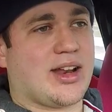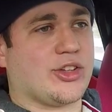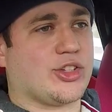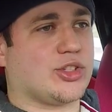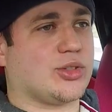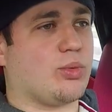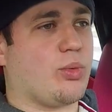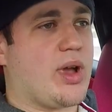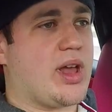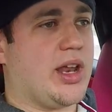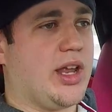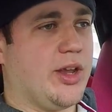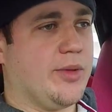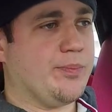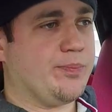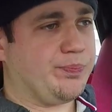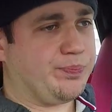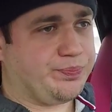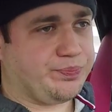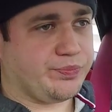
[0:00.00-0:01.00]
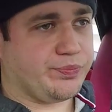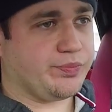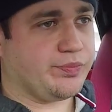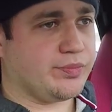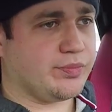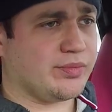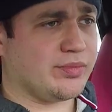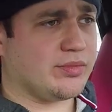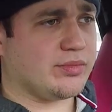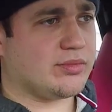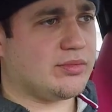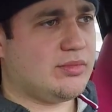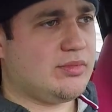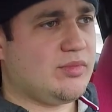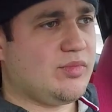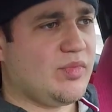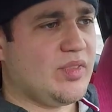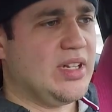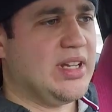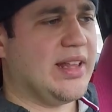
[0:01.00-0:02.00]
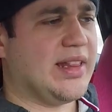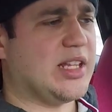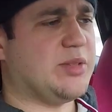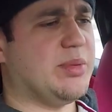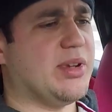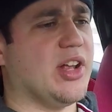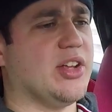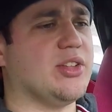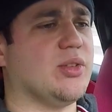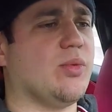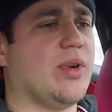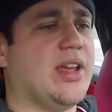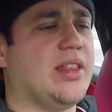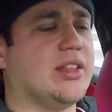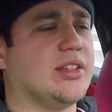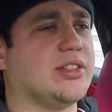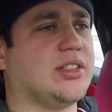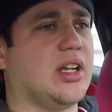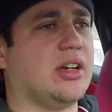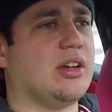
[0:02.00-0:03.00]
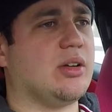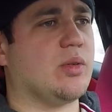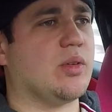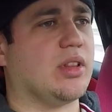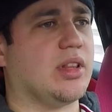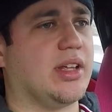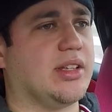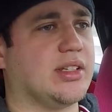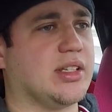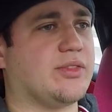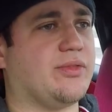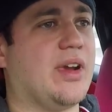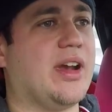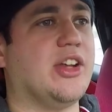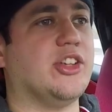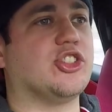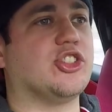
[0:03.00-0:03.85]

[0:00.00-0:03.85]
of sweaty. And that's because of the way the steering wheel is. It's very